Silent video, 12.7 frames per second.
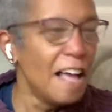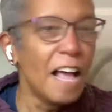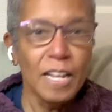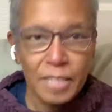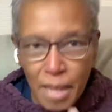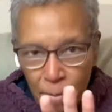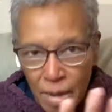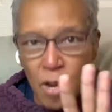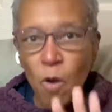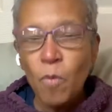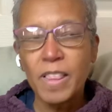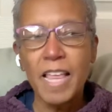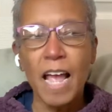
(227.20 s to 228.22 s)
Let me know
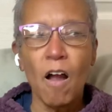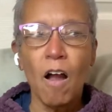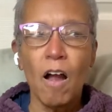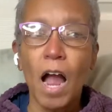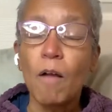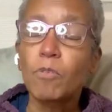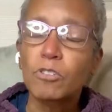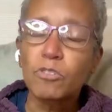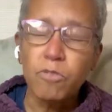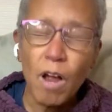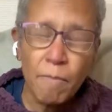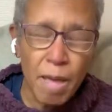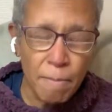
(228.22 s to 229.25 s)
what they are. I will
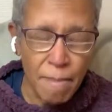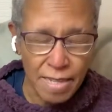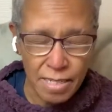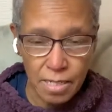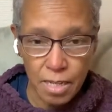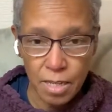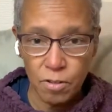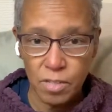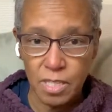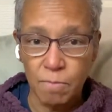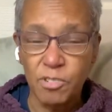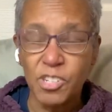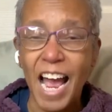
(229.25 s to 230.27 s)
try my best to use
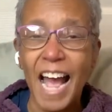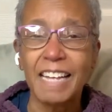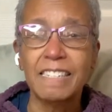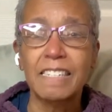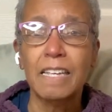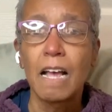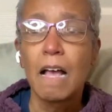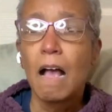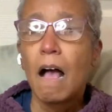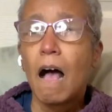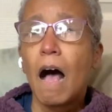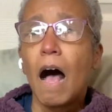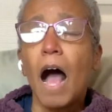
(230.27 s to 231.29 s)
them. Jax,
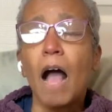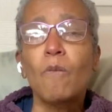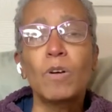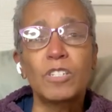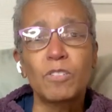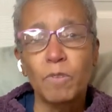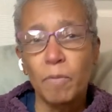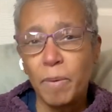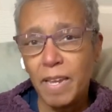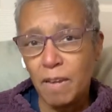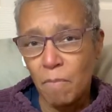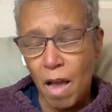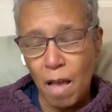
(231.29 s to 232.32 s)
I want to
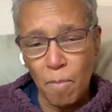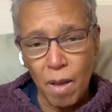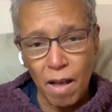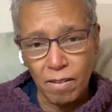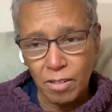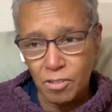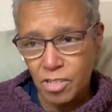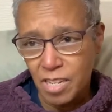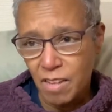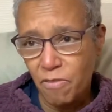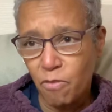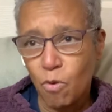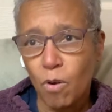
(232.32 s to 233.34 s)
repeat my apology
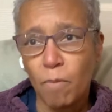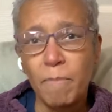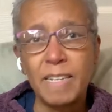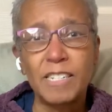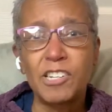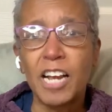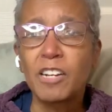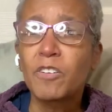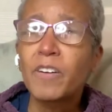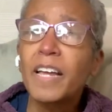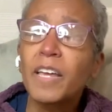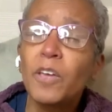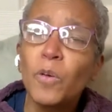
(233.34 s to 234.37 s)
for
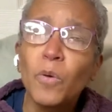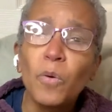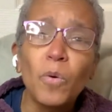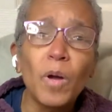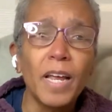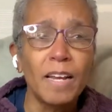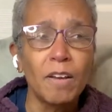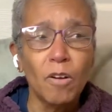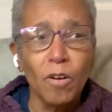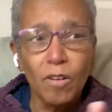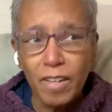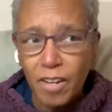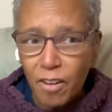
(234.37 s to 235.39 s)
misgendering you in an
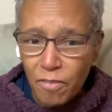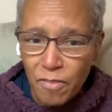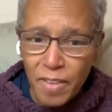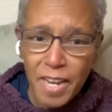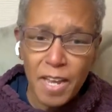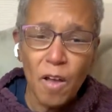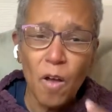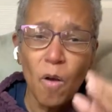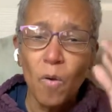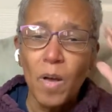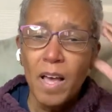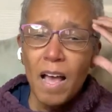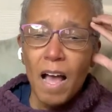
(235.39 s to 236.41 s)
earlier
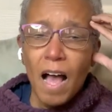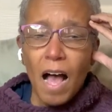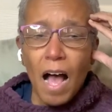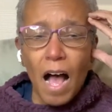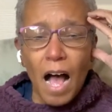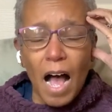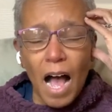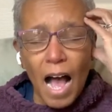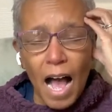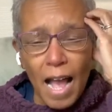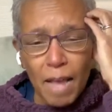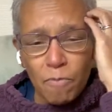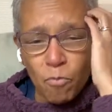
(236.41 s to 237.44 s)
video.
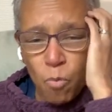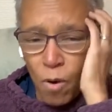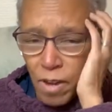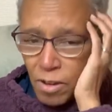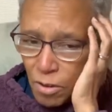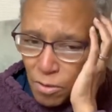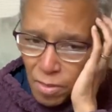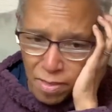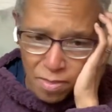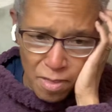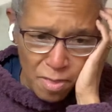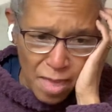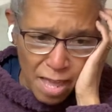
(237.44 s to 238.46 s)
I warned you that
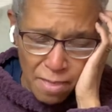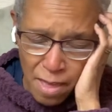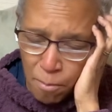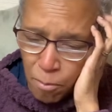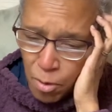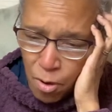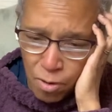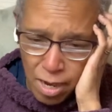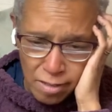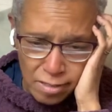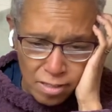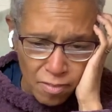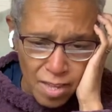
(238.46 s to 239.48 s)
the they, them
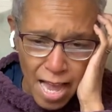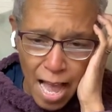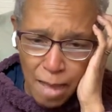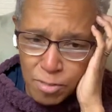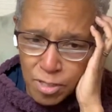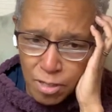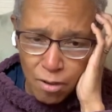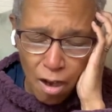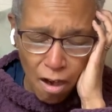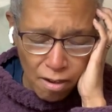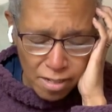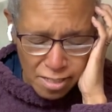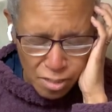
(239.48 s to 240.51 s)
pronouns are the absolute
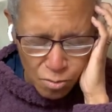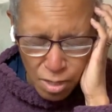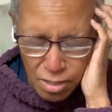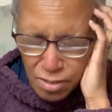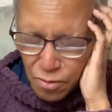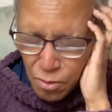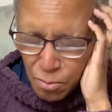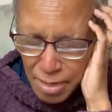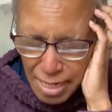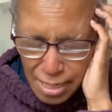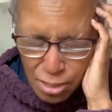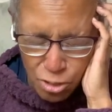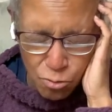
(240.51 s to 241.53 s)
hardest ones for
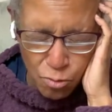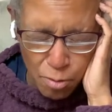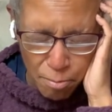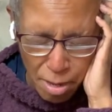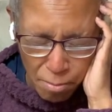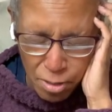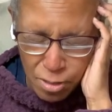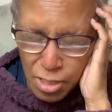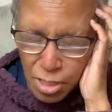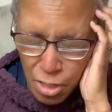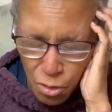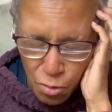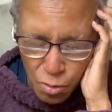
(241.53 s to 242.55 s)
me to remember to
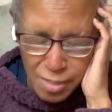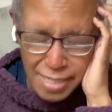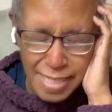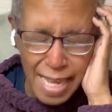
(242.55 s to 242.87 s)
use,